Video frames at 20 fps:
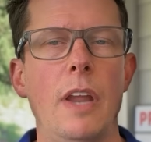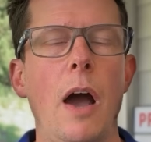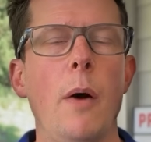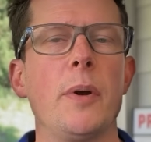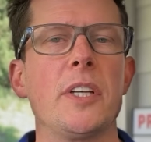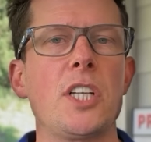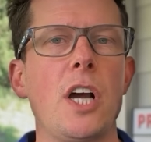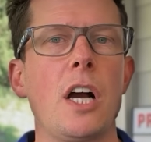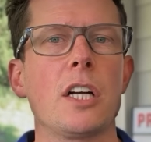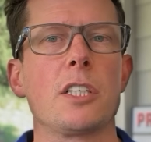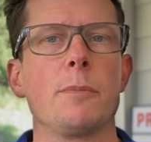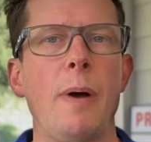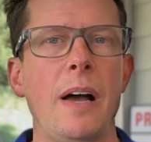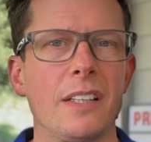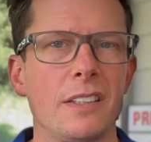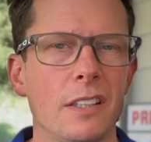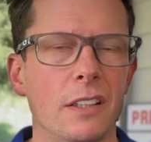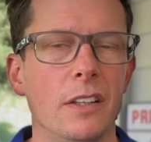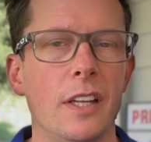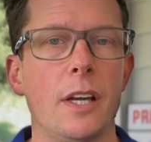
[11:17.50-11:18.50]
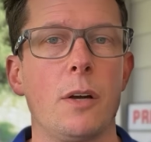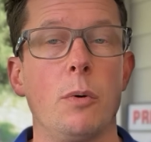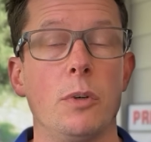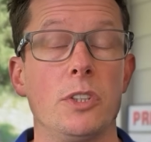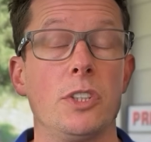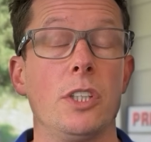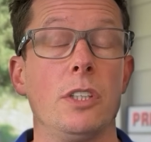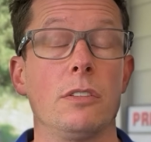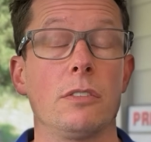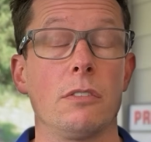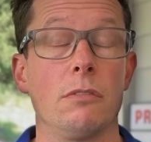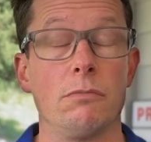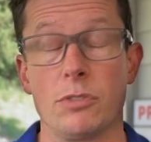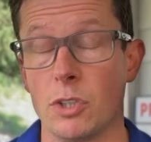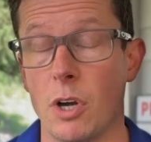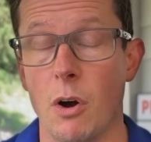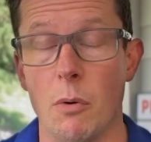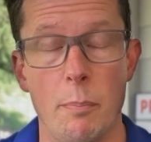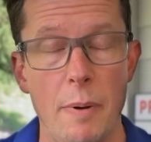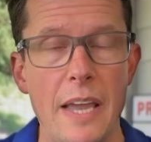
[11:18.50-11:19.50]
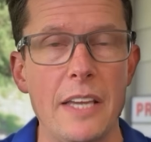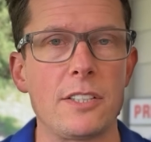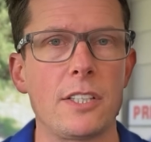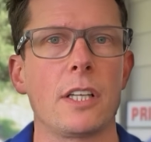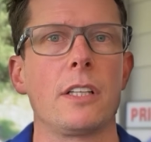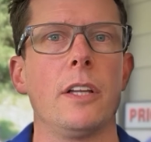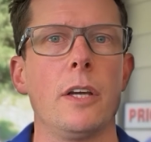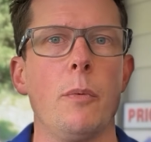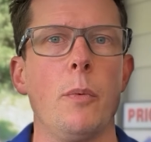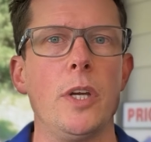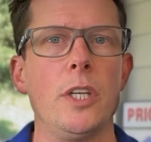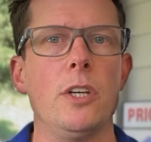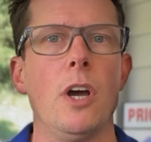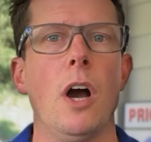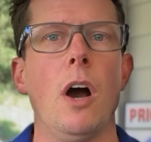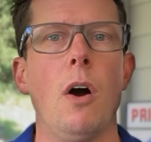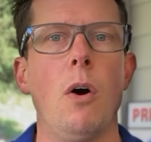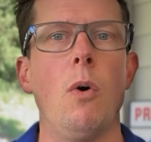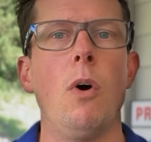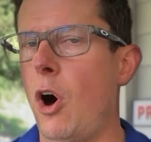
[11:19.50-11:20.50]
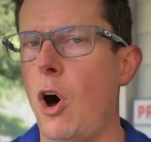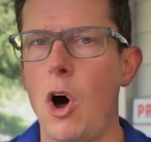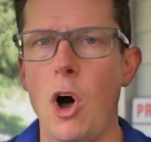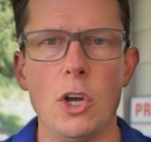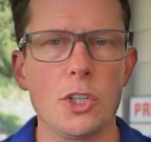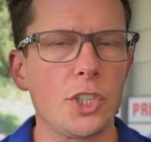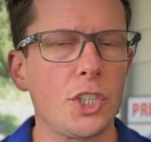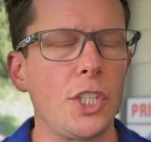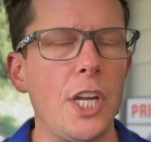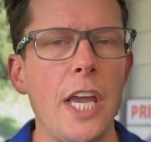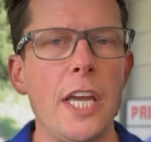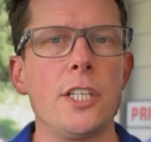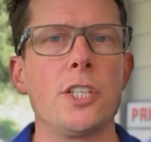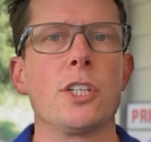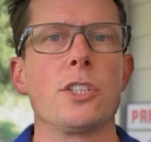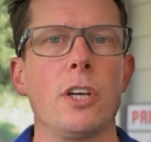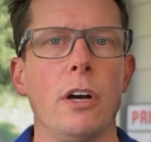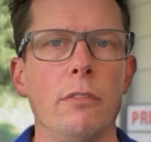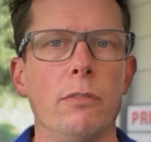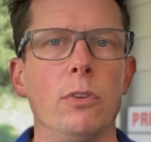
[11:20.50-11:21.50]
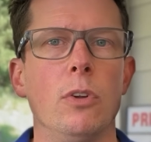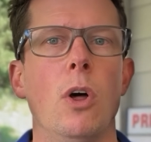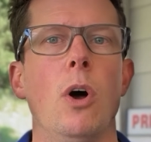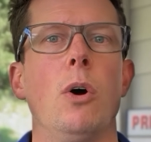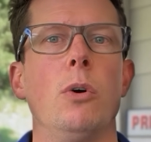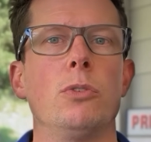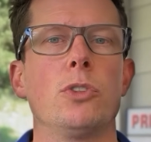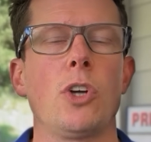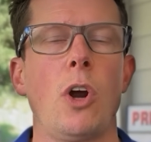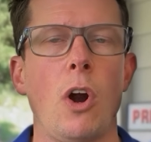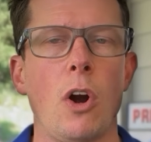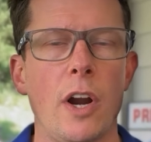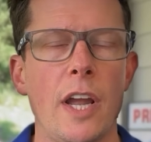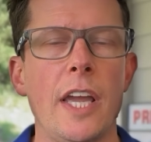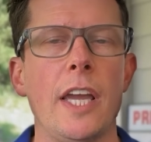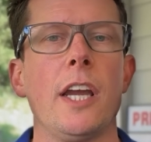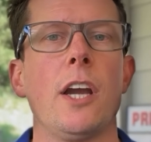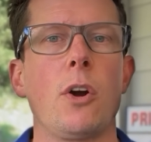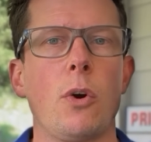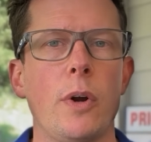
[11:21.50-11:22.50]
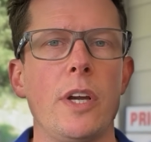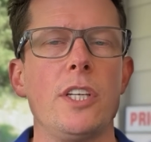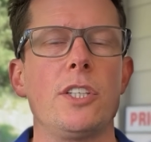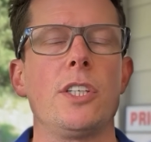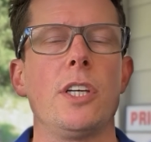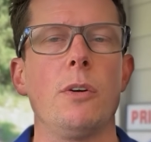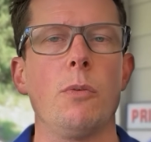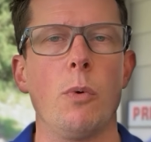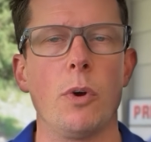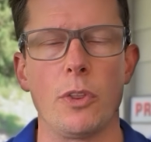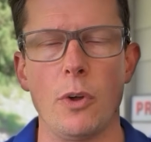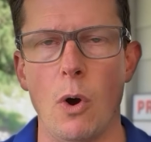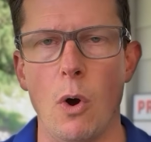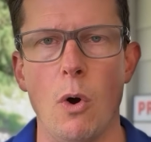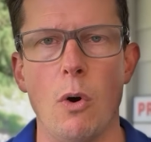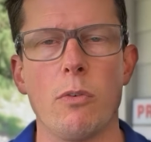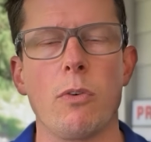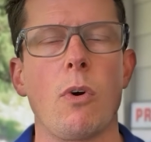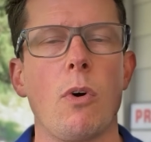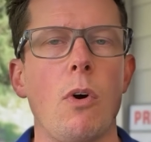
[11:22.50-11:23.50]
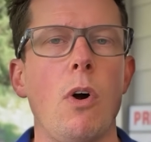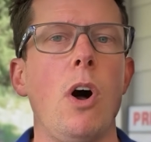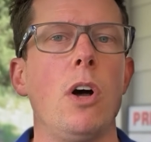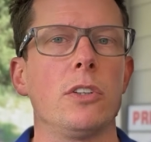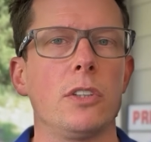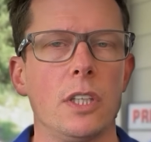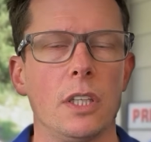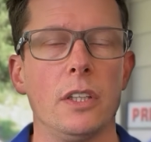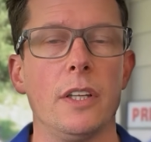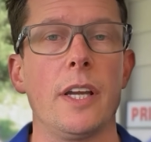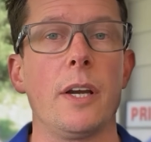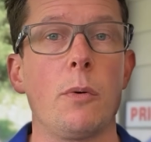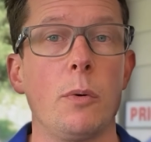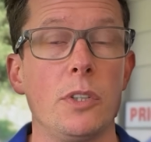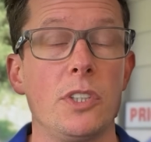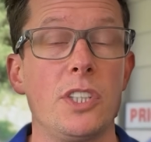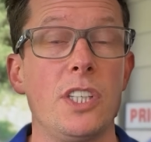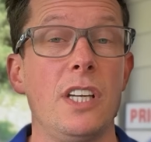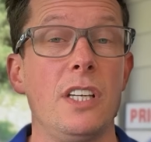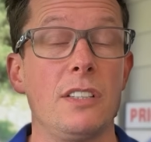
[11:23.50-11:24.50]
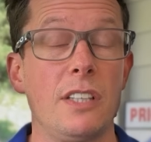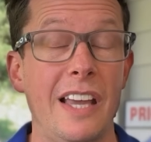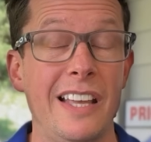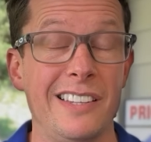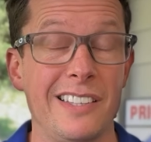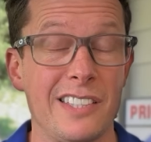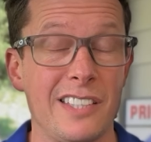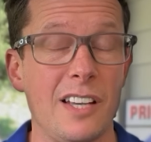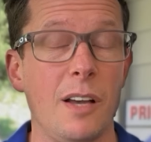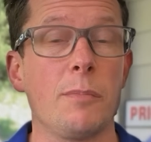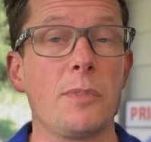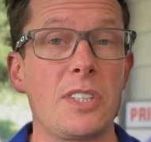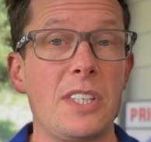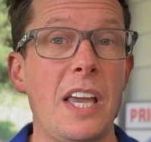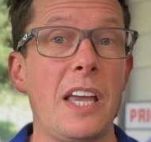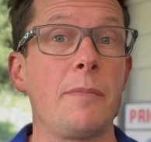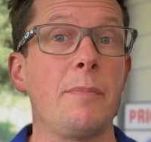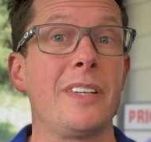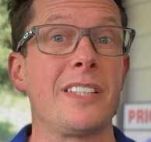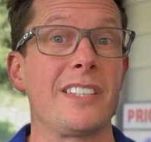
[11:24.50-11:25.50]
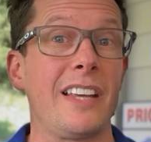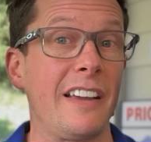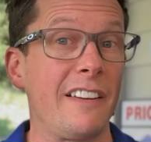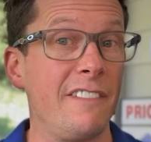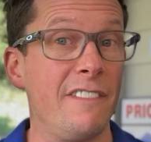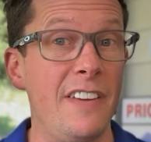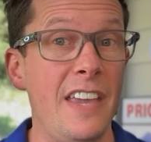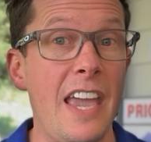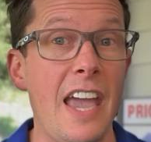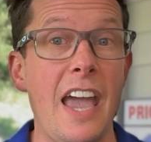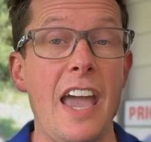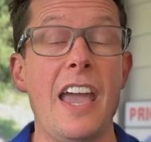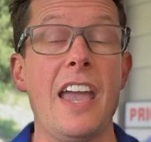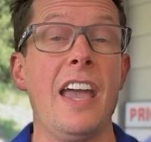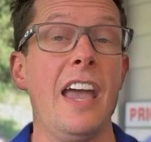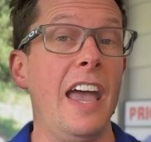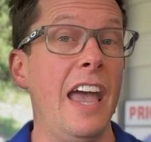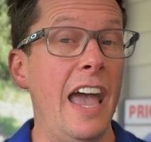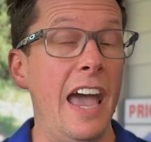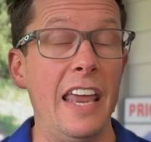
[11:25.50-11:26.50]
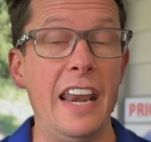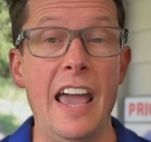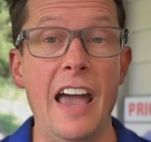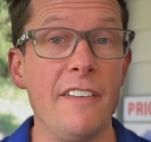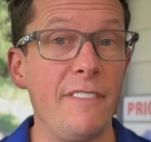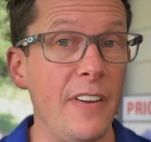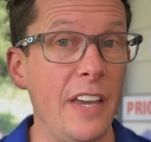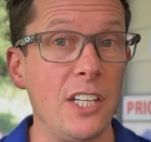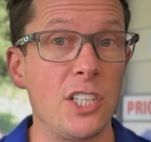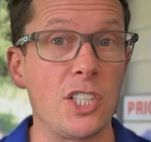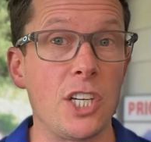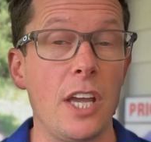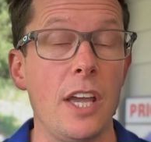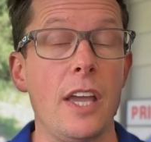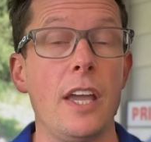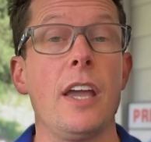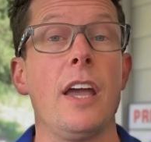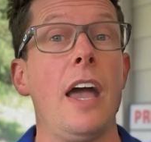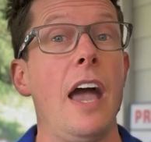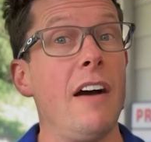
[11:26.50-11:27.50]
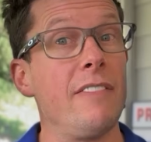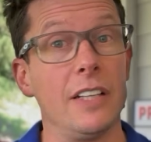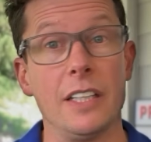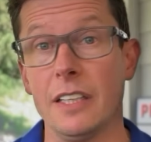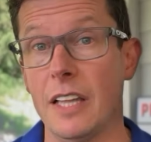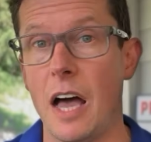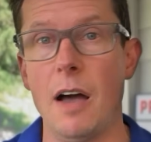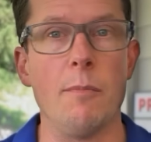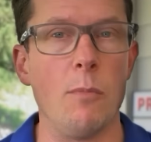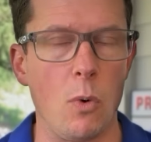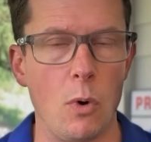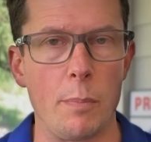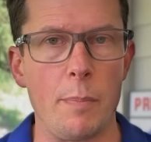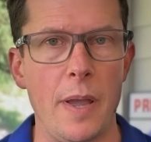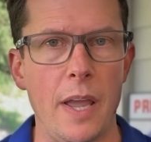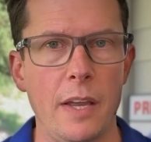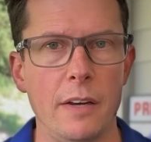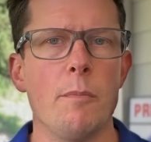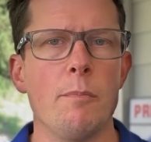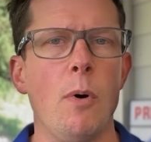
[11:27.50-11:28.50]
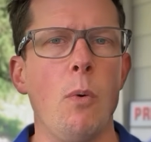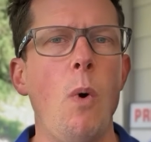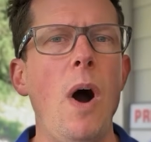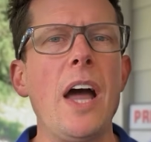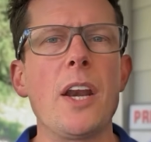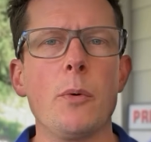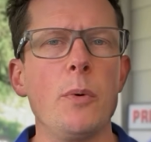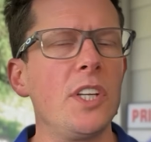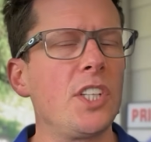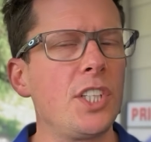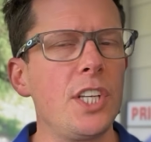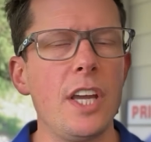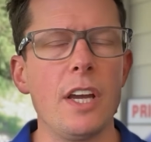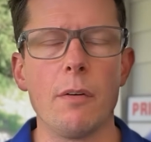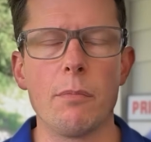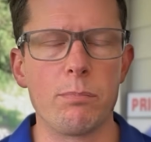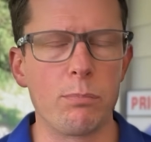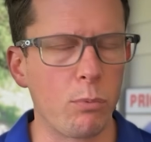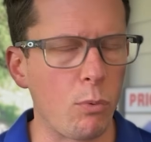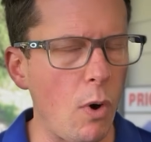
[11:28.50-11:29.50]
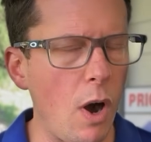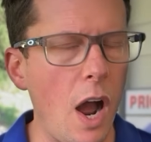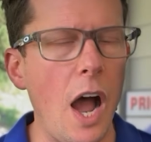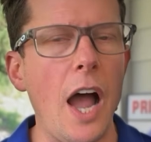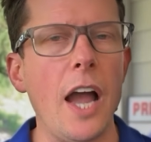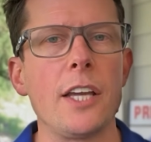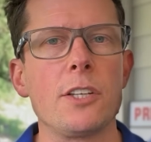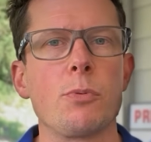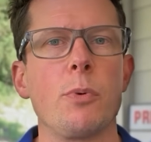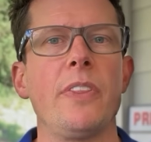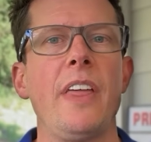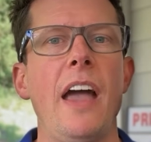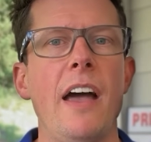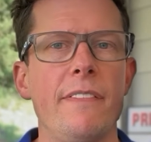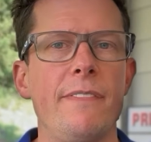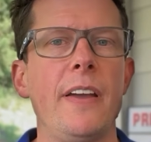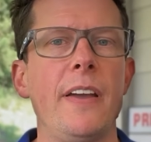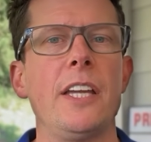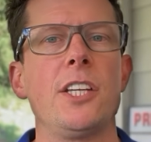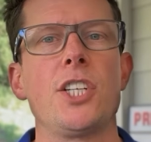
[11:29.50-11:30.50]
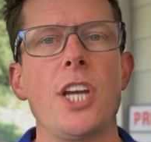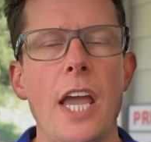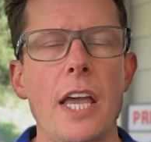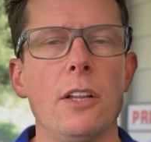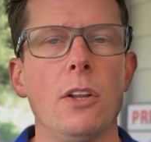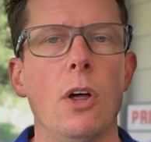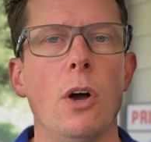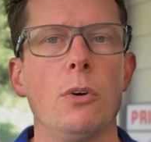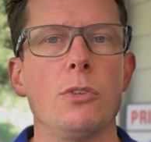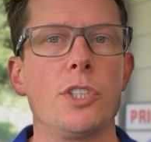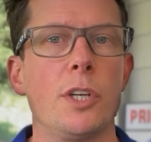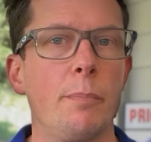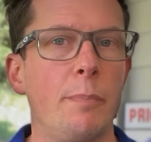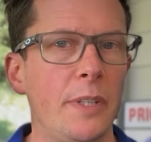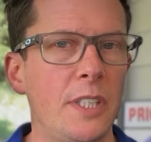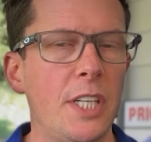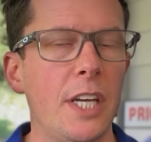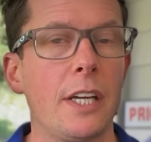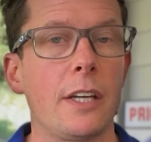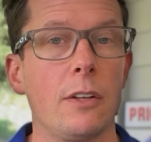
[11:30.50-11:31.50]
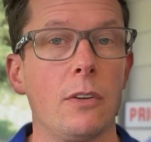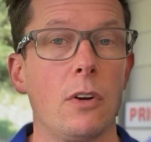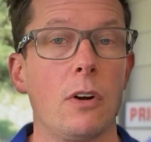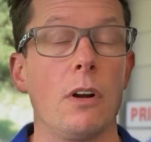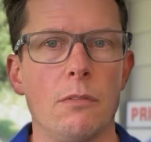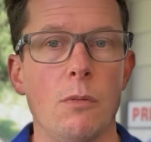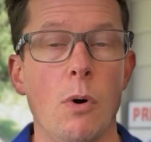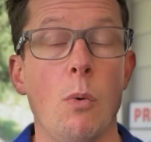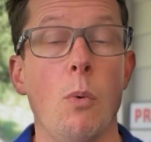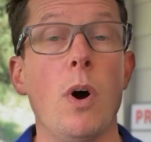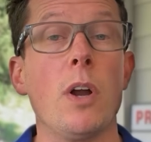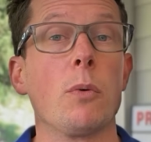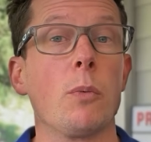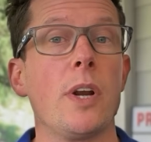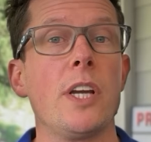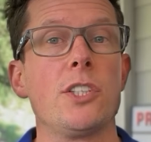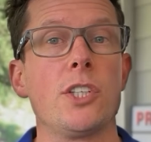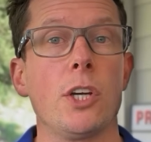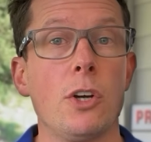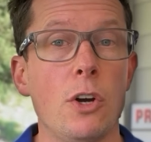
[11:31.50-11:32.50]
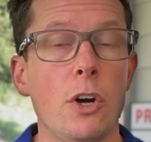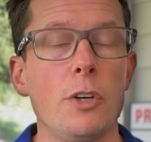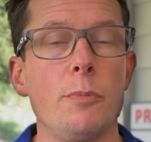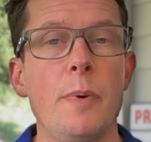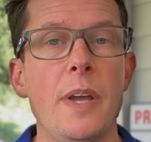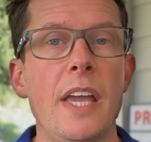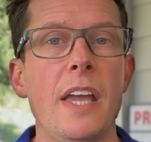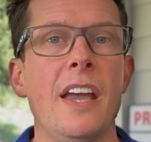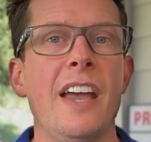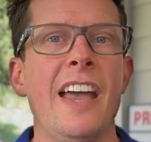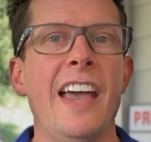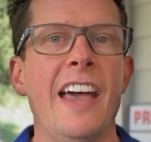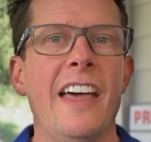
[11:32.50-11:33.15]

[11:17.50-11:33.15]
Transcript: Now we talked about delinquencies. So basically we know all stages of loans are increasing with overall delinquencies, and some segments like VA and FHA have a lot more pain. But why do we see a rise with FHA loans in particular? Well, one reason could be